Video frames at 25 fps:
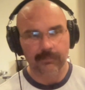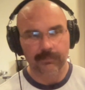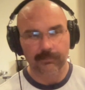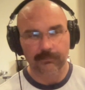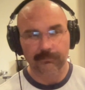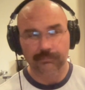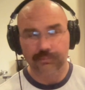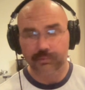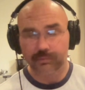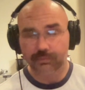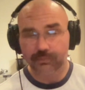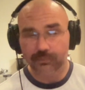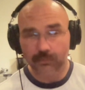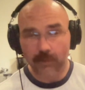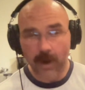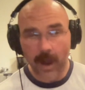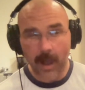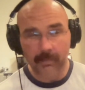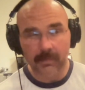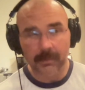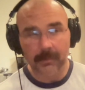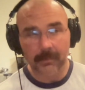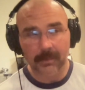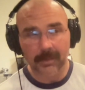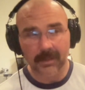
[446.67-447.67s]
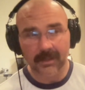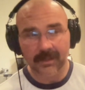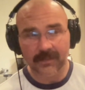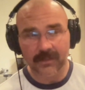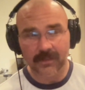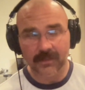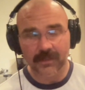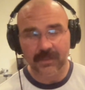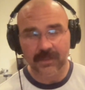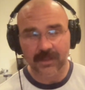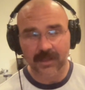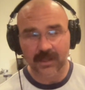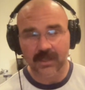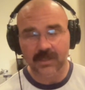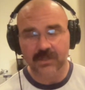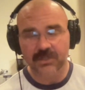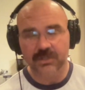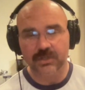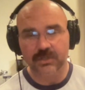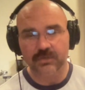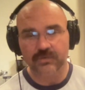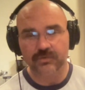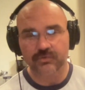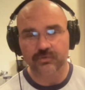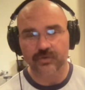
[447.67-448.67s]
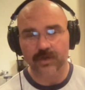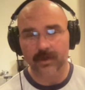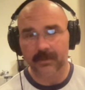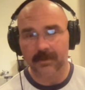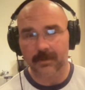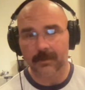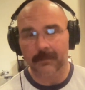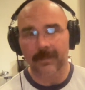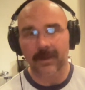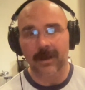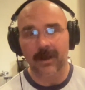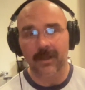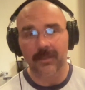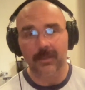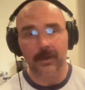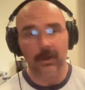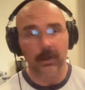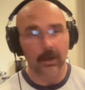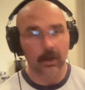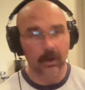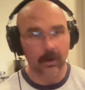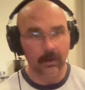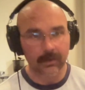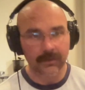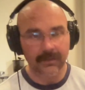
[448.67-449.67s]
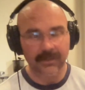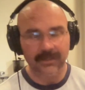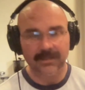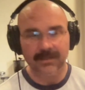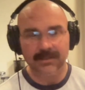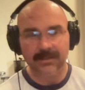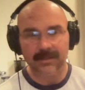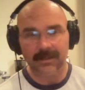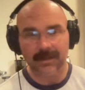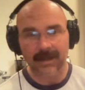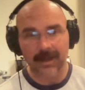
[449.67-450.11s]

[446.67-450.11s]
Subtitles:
probably the thing she's dreamt about the longest.